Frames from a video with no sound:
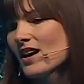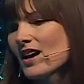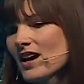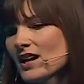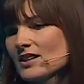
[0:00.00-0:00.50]

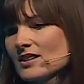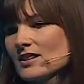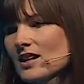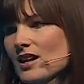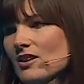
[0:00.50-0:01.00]
And
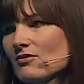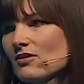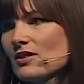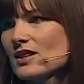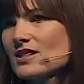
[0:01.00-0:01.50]
uh,
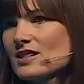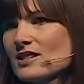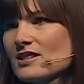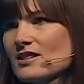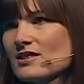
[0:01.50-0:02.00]
this
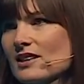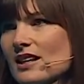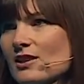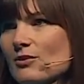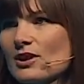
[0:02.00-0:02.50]
is
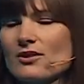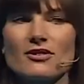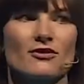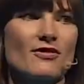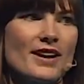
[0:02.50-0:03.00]
like one of the
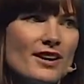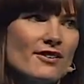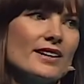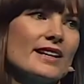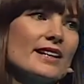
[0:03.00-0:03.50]

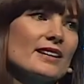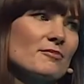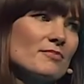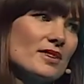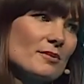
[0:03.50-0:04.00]
very
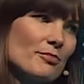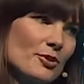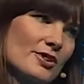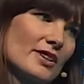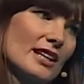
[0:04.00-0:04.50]

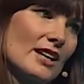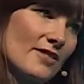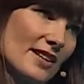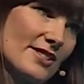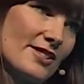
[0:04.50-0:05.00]
important life
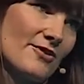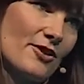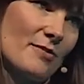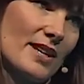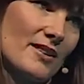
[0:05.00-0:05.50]
lessons for
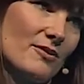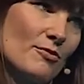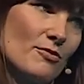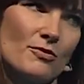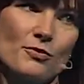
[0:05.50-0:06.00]
me,
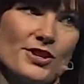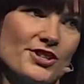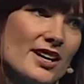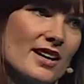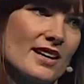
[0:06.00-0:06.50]
which
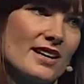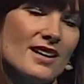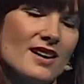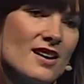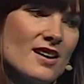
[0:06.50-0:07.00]
I
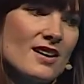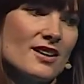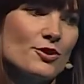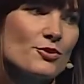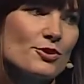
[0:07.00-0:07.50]

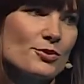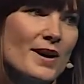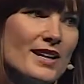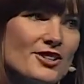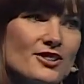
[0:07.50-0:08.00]
use
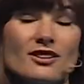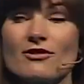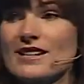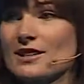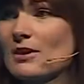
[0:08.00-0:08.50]
while
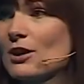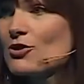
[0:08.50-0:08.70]
raising my own